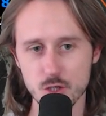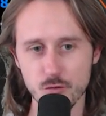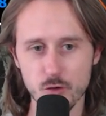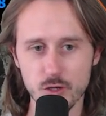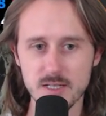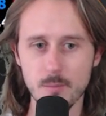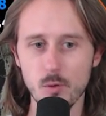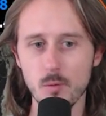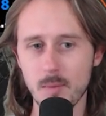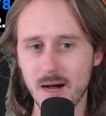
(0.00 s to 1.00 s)
So for
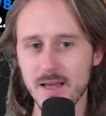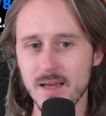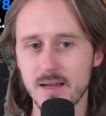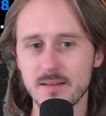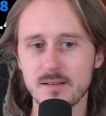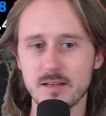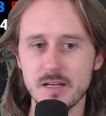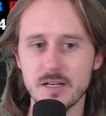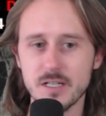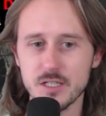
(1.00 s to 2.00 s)
example, my hand,
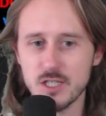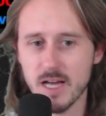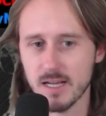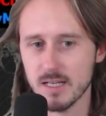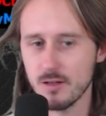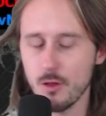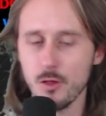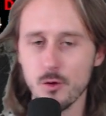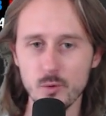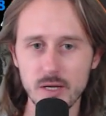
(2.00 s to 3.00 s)
King, King, Jack
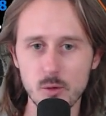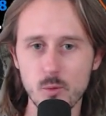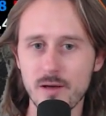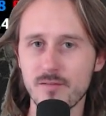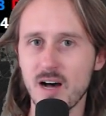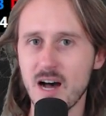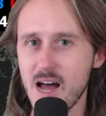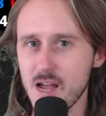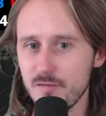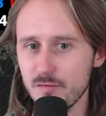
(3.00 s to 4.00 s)
3, we have a
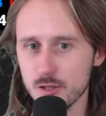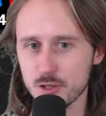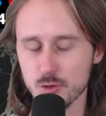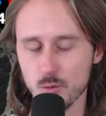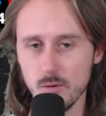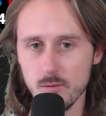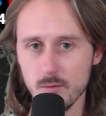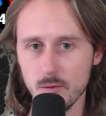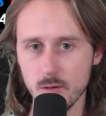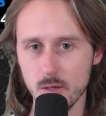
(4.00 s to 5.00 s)
high flush draw,
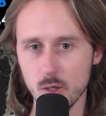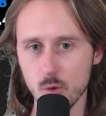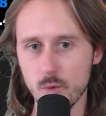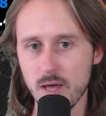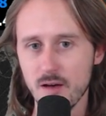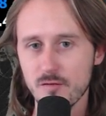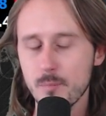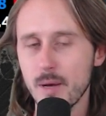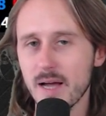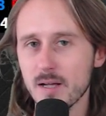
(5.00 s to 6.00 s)
we have a
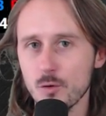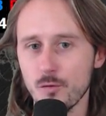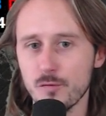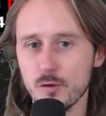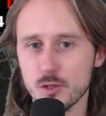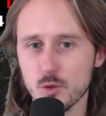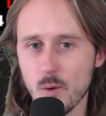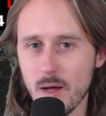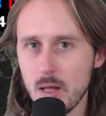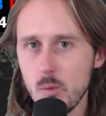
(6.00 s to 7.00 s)
backdoor flush
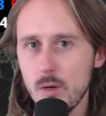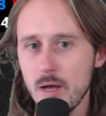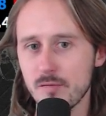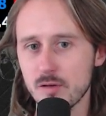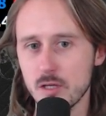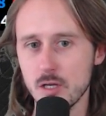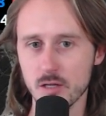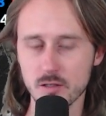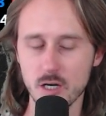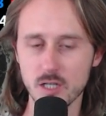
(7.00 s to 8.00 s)
draw, and we have a
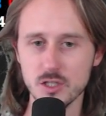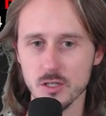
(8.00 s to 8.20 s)
nut gut